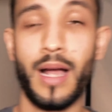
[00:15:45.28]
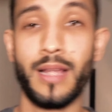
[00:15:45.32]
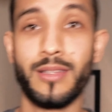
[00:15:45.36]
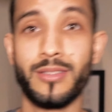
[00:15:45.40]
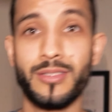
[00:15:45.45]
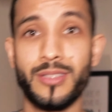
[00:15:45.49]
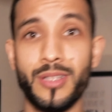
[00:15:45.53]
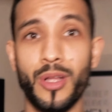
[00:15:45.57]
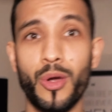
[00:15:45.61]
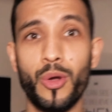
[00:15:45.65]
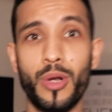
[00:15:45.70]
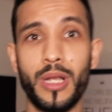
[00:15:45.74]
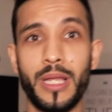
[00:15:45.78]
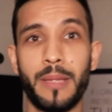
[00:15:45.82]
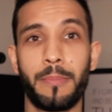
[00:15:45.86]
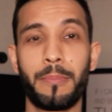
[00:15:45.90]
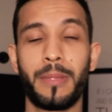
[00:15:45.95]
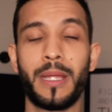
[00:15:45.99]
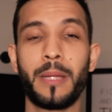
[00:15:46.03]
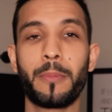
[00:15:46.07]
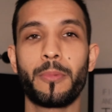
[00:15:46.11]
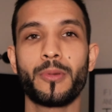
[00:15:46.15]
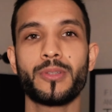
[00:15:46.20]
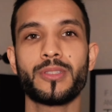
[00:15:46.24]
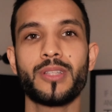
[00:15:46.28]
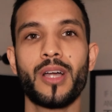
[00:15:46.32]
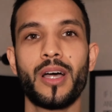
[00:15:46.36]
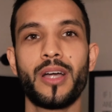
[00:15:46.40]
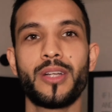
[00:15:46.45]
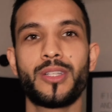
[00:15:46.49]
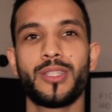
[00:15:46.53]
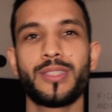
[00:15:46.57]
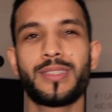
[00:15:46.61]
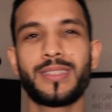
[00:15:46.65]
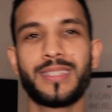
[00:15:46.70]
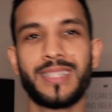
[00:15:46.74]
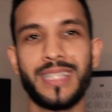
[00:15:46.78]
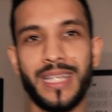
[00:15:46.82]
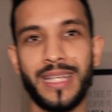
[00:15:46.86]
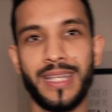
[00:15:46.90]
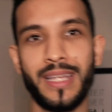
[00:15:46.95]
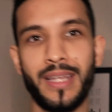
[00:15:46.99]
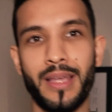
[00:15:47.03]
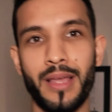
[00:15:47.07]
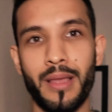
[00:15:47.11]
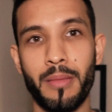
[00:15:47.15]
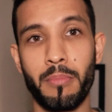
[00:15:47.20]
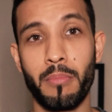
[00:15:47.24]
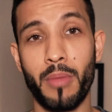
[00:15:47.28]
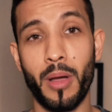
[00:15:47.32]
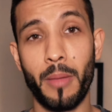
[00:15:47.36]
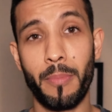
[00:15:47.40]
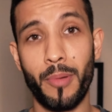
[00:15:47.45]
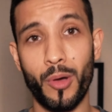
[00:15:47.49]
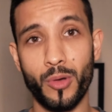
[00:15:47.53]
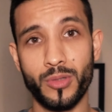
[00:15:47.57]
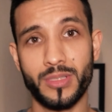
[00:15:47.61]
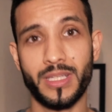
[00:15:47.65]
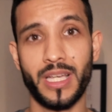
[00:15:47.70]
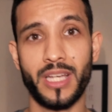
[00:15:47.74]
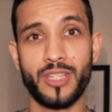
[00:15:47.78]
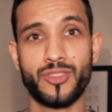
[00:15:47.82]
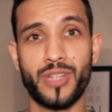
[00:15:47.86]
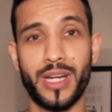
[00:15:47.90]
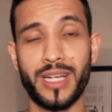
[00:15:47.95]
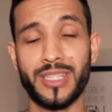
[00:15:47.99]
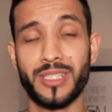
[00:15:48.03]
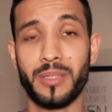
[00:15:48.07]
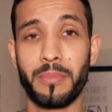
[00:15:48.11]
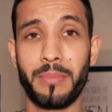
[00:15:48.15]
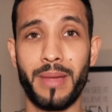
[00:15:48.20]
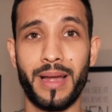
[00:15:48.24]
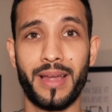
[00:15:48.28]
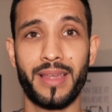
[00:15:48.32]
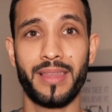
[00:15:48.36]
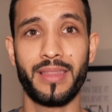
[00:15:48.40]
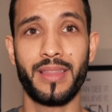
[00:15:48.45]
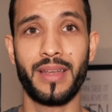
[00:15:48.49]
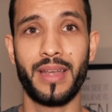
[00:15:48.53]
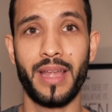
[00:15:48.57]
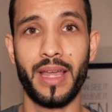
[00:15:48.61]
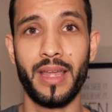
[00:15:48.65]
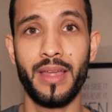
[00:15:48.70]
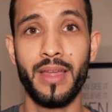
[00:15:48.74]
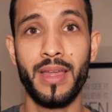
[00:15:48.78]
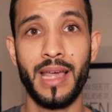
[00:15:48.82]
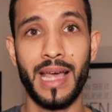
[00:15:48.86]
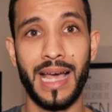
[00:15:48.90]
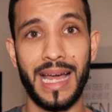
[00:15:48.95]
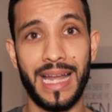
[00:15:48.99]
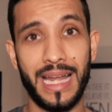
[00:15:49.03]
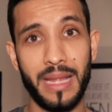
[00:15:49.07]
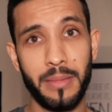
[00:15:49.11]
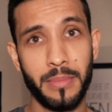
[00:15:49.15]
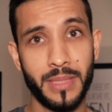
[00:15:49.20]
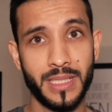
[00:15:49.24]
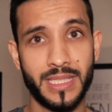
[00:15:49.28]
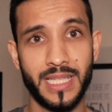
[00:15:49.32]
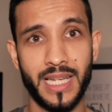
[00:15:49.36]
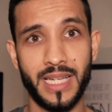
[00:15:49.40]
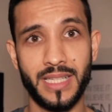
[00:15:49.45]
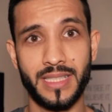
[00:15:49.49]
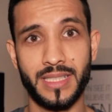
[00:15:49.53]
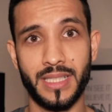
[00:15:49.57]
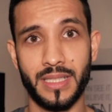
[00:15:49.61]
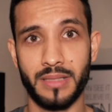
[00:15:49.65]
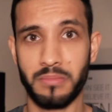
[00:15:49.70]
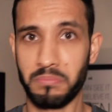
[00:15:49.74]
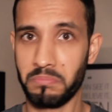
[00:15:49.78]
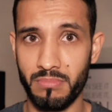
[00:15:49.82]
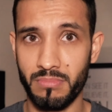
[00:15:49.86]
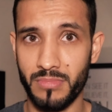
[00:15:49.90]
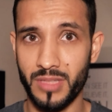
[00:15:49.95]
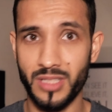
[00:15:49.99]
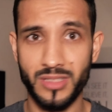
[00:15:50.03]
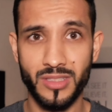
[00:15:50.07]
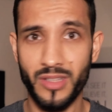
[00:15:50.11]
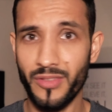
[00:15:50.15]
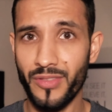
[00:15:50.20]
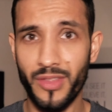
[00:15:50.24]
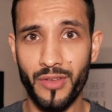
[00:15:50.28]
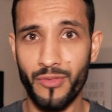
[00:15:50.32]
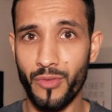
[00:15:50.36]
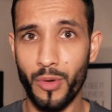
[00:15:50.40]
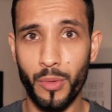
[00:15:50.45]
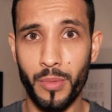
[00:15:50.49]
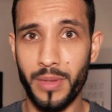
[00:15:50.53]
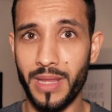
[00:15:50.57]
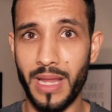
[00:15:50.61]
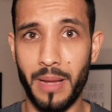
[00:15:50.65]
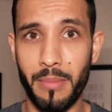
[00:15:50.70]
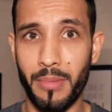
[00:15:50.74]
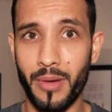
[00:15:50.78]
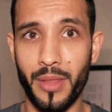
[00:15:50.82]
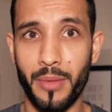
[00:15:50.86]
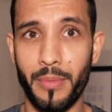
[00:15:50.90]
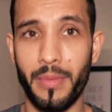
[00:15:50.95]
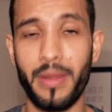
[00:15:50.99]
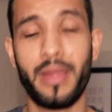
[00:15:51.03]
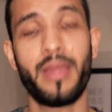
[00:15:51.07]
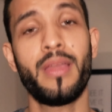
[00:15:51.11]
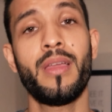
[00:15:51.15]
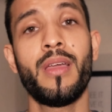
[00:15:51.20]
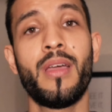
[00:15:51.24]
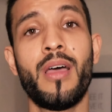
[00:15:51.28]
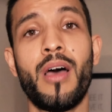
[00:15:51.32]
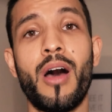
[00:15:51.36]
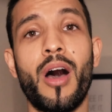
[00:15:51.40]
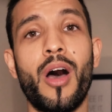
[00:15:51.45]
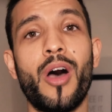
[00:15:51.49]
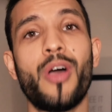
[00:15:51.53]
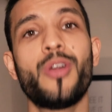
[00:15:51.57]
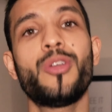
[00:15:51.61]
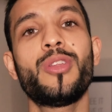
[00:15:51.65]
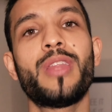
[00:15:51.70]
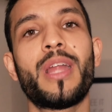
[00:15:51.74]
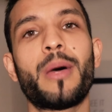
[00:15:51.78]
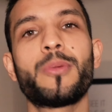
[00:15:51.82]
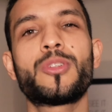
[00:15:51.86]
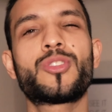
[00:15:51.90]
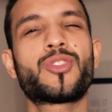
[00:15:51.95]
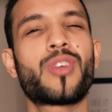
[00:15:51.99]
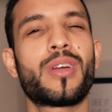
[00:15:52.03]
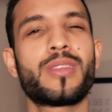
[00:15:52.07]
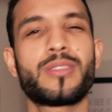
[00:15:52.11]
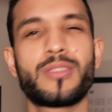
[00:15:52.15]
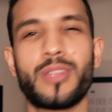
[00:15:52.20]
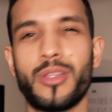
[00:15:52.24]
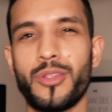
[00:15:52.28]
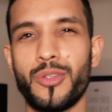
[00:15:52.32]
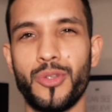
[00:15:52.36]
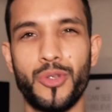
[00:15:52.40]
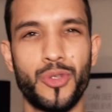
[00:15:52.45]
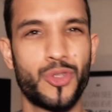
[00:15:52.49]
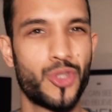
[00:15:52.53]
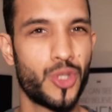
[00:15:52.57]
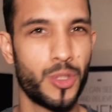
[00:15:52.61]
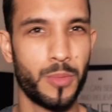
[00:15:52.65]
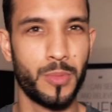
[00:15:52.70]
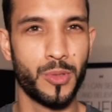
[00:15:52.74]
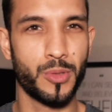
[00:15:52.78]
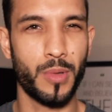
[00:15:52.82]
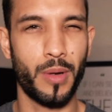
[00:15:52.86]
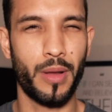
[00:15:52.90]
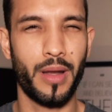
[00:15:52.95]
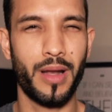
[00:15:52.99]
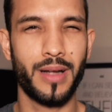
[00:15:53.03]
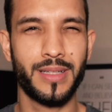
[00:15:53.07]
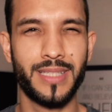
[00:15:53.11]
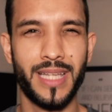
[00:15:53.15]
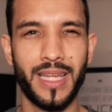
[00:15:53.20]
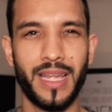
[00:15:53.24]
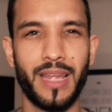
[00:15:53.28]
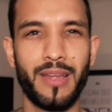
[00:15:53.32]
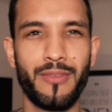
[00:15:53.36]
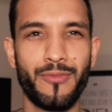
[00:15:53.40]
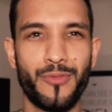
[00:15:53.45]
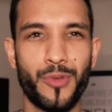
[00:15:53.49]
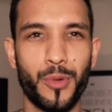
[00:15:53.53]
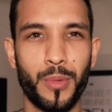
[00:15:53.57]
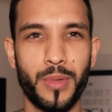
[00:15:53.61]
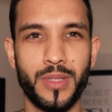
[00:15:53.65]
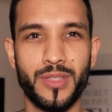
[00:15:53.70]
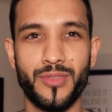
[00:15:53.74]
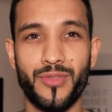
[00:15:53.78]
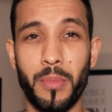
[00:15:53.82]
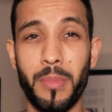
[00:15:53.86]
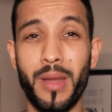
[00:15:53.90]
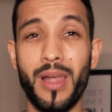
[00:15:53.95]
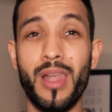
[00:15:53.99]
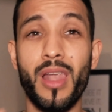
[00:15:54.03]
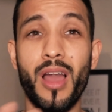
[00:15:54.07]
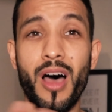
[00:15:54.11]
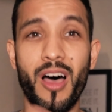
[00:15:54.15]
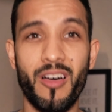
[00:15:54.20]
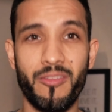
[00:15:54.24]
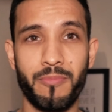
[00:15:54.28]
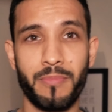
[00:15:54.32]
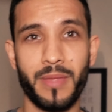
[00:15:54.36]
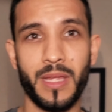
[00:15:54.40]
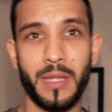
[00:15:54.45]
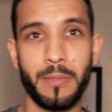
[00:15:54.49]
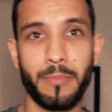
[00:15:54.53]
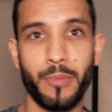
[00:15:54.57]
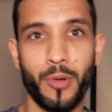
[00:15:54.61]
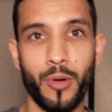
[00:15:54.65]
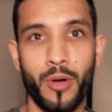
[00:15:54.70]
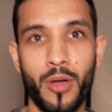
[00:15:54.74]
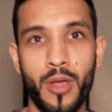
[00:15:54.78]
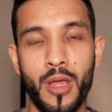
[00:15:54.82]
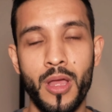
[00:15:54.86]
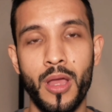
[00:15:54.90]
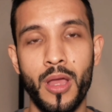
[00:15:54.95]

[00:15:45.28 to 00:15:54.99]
And slowly people started to see my posts getting traction back in the day and imitate it. There's nothing wrong with that, by the way. I do that with trends on YouTube as well, and I take influence from a lot of people.